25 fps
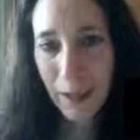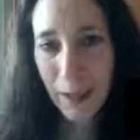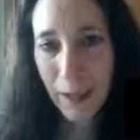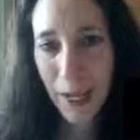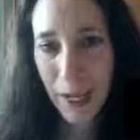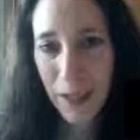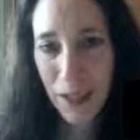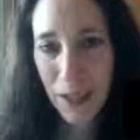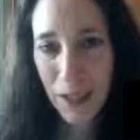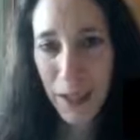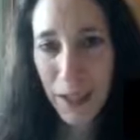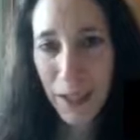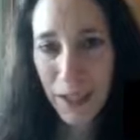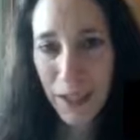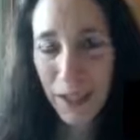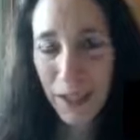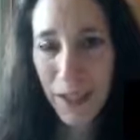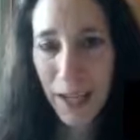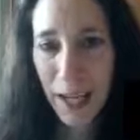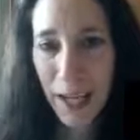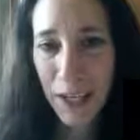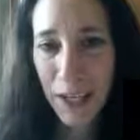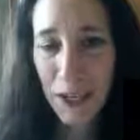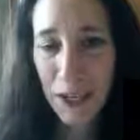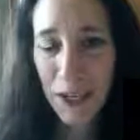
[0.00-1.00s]

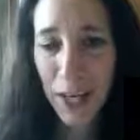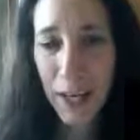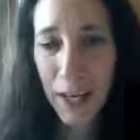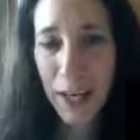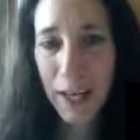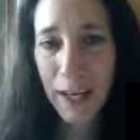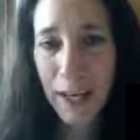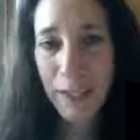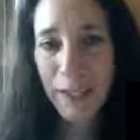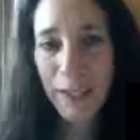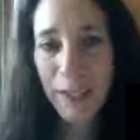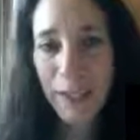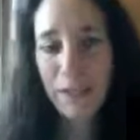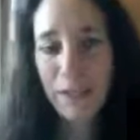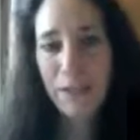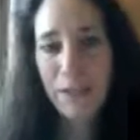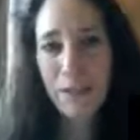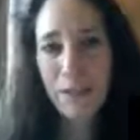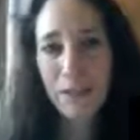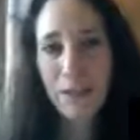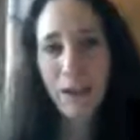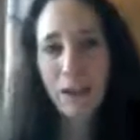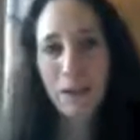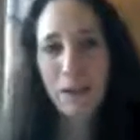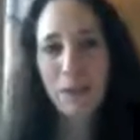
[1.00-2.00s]
Hatha, and
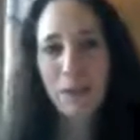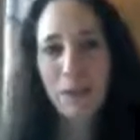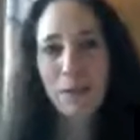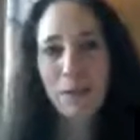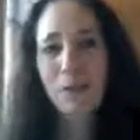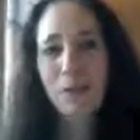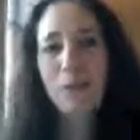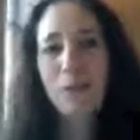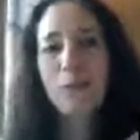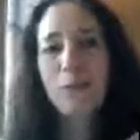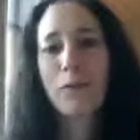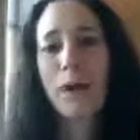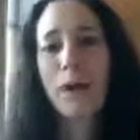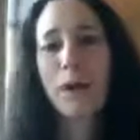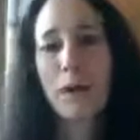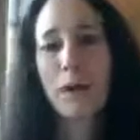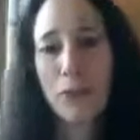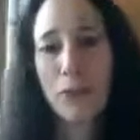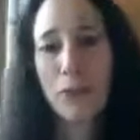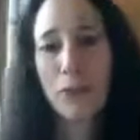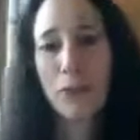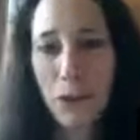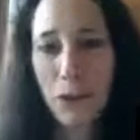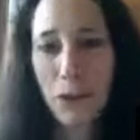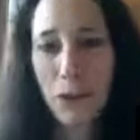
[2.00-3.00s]
that's kind of an
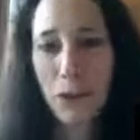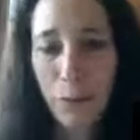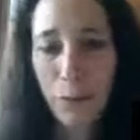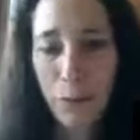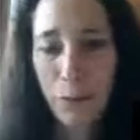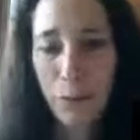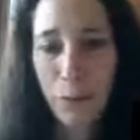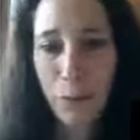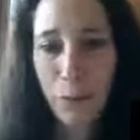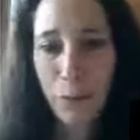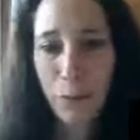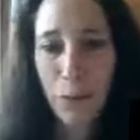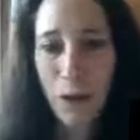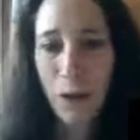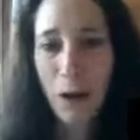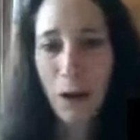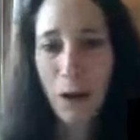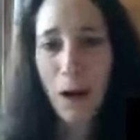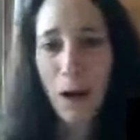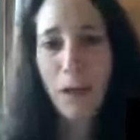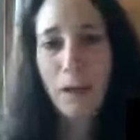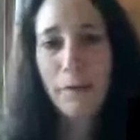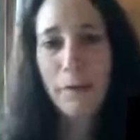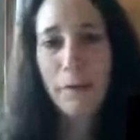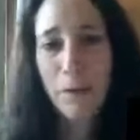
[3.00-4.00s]
umbrella term for
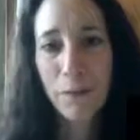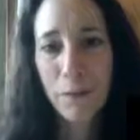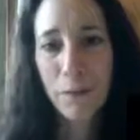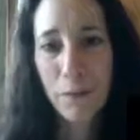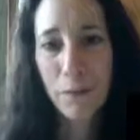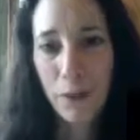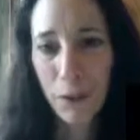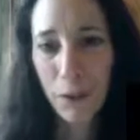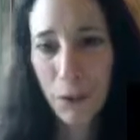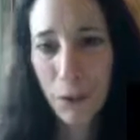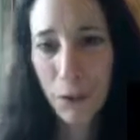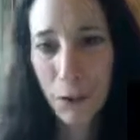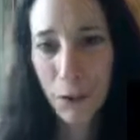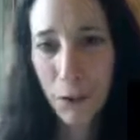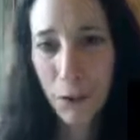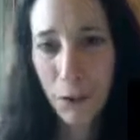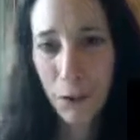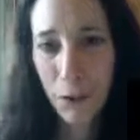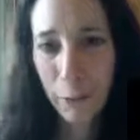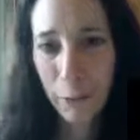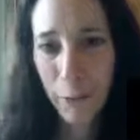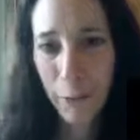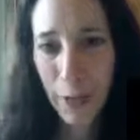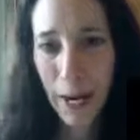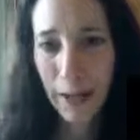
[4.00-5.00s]
all of the
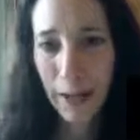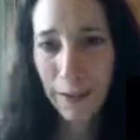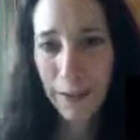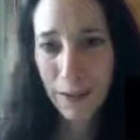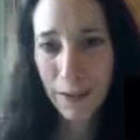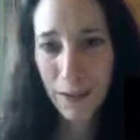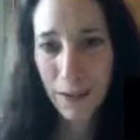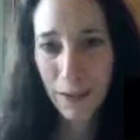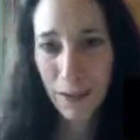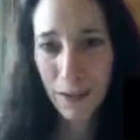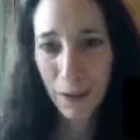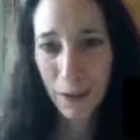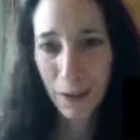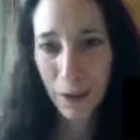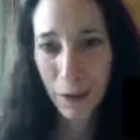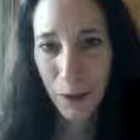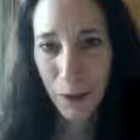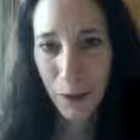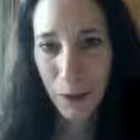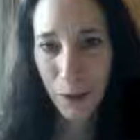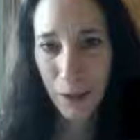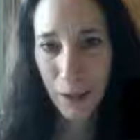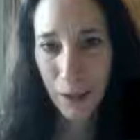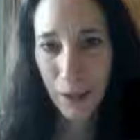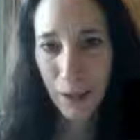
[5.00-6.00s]
physical practices of
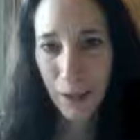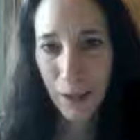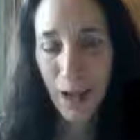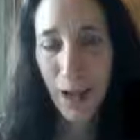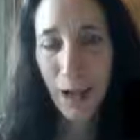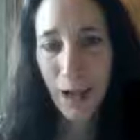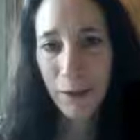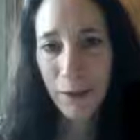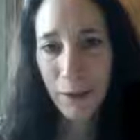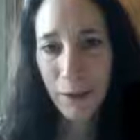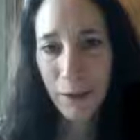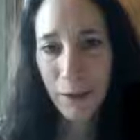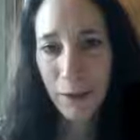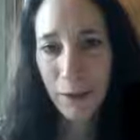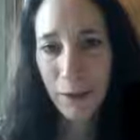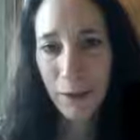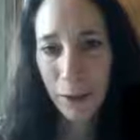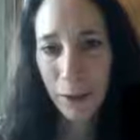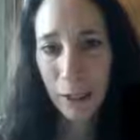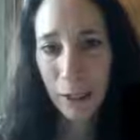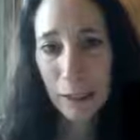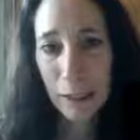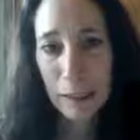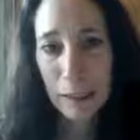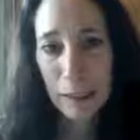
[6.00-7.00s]
yoga, Hatha
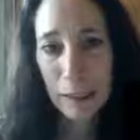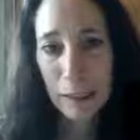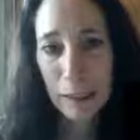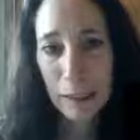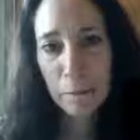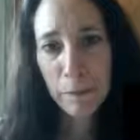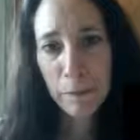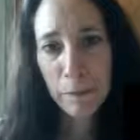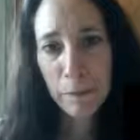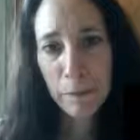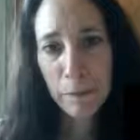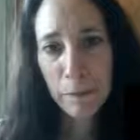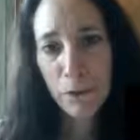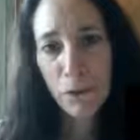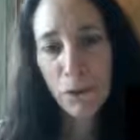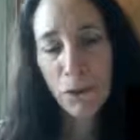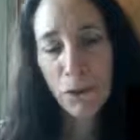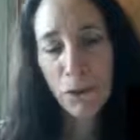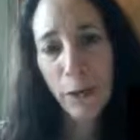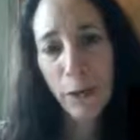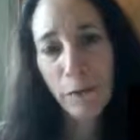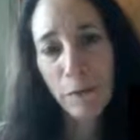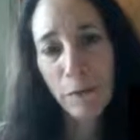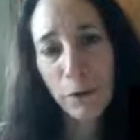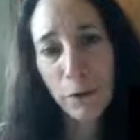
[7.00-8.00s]
yoga. It's a
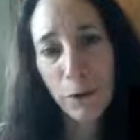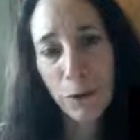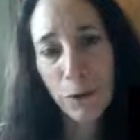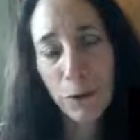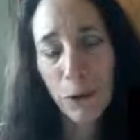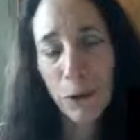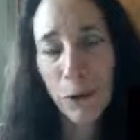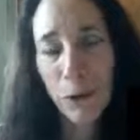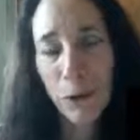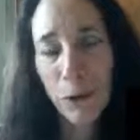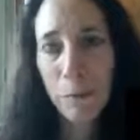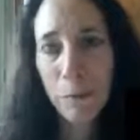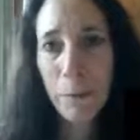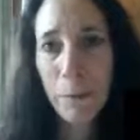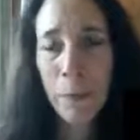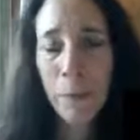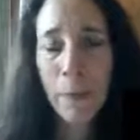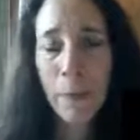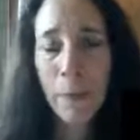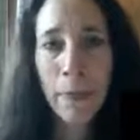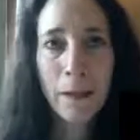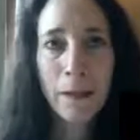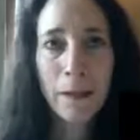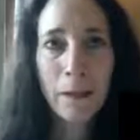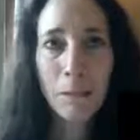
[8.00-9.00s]
general term,
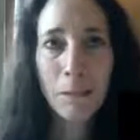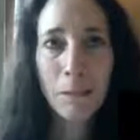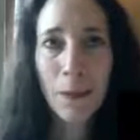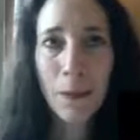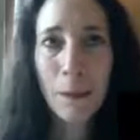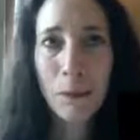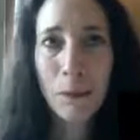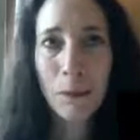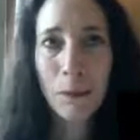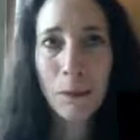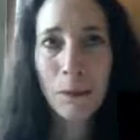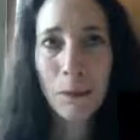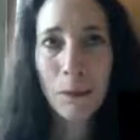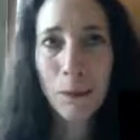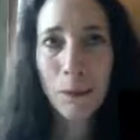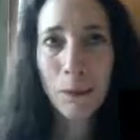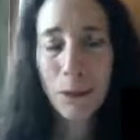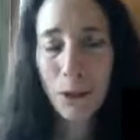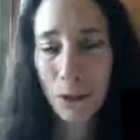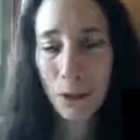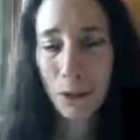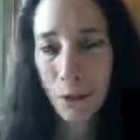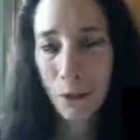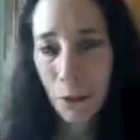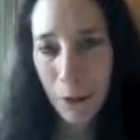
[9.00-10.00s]
sometimes
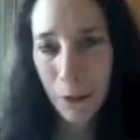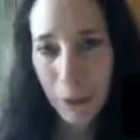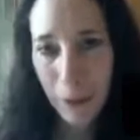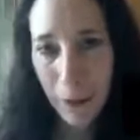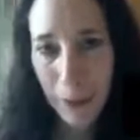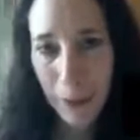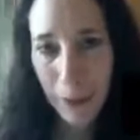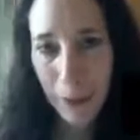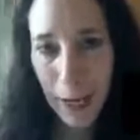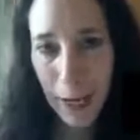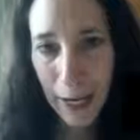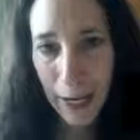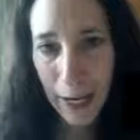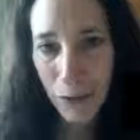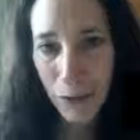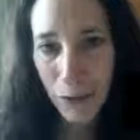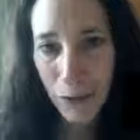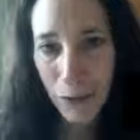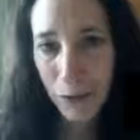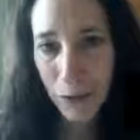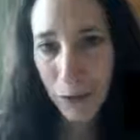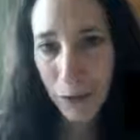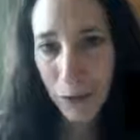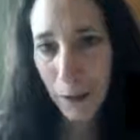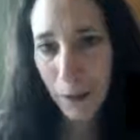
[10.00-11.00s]
refers to sort of
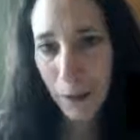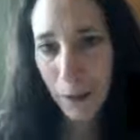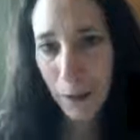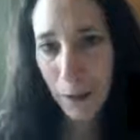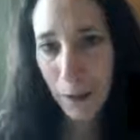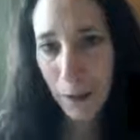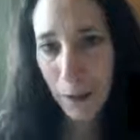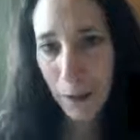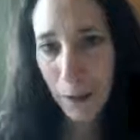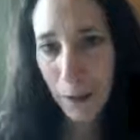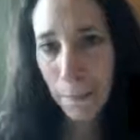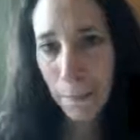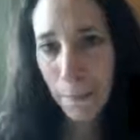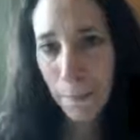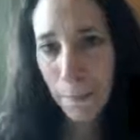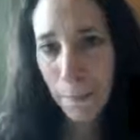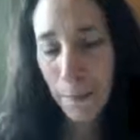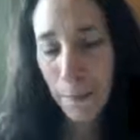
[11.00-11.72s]
classical yoga.